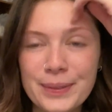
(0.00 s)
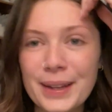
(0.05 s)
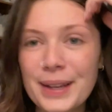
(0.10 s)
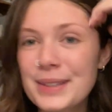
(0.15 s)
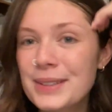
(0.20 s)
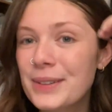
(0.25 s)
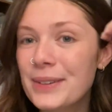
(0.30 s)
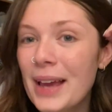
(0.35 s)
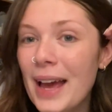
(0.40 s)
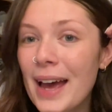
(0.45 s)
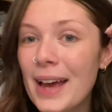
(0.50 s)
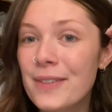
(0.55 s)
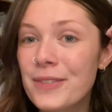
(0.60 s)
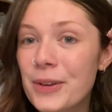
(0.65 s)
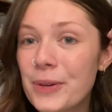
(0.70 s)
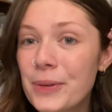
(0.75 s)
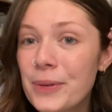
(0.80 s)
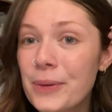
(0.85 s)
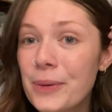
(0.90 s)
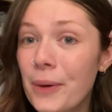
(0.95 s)
so yeah, if
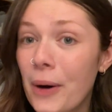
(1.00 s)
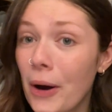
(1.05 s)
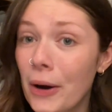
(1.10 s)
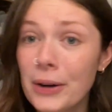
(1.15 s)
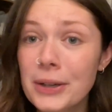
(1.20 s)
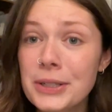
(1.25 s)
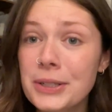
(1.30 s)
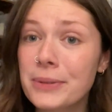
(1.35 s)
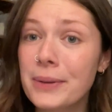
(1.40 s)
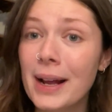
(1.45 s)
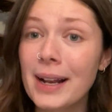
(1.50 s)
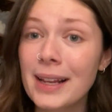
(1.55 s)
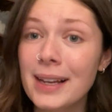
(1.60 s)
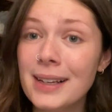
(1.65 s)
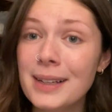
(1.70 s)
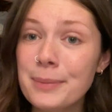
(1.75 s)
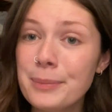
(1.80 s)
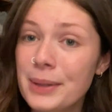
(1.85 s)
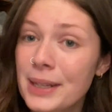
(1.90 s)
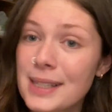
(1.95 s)
you aren't
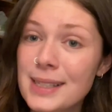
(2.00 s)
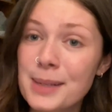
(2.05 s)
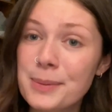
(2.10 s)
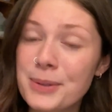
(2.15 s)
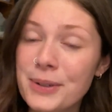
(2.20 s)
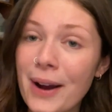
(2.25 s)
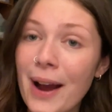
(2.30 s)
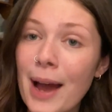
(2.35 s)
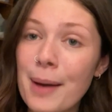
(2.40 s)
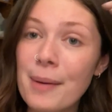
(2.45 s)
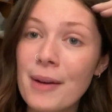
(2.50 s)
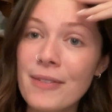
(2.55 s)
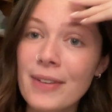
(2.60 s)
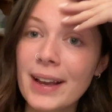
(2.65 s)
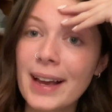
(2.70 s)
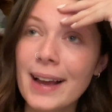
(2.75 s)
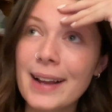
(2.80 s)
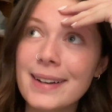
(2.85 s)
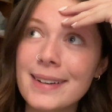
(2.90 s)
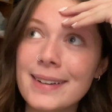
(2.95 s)
already, please subscribe. I feel
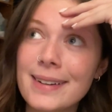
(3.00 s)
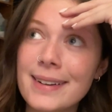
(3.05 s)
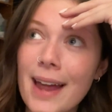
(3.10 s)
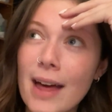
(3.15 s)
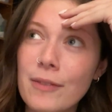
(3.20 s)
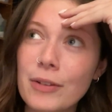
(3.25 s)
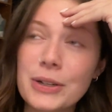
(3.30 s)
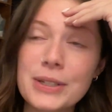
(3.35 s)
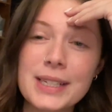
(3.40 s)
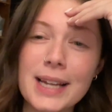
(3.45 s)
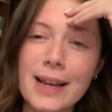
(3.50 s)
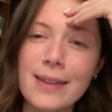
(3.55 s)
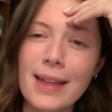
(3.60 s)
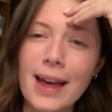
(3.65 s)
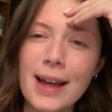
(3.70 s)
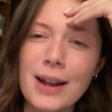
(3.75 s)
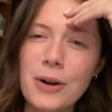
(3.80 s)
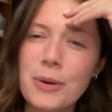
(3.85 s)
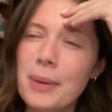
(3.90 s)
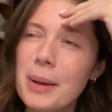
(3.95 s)
like I never say
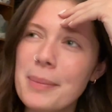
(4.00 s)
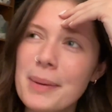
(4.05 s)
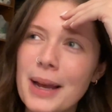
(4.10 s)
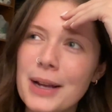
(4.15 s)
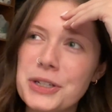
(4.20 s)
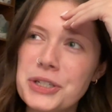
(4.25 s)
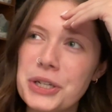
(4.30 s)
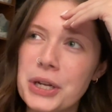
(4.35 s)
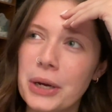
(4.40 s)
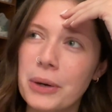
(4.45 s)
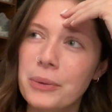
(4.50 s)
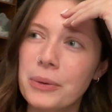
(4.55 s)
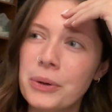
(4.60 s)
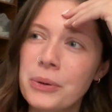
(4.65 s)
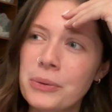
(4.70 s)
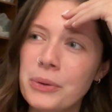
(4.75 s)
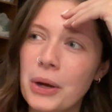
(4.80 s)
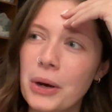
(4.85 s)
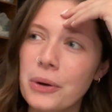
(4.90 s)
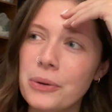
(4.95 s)
that, or maybe I do.
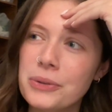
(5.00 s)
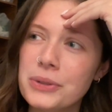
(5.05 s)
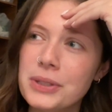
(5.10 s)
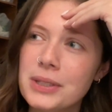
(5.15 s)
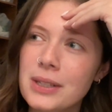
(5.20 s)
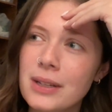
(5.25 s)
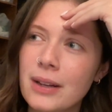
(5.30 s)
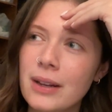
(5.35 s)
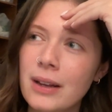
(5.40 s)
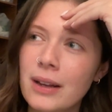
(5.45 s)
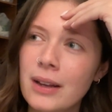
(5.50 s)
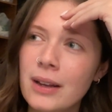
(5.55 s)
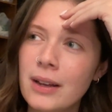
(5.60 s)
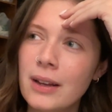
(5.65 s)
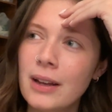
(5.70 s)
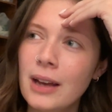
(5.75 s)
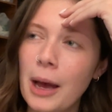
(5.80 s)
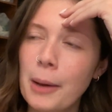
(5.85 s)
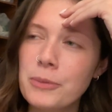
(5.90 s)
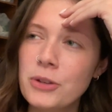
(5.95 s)
Who knows?
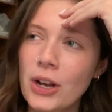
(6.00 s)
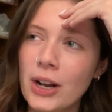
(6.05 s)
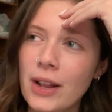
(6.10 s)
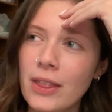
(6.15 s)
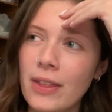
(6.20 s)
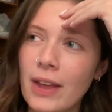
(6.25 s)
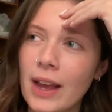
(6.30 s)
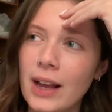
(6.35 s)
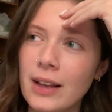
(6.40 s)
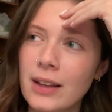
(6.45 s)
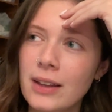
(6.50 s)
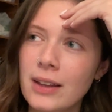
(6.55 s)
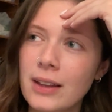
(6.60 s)
I'm trying to think.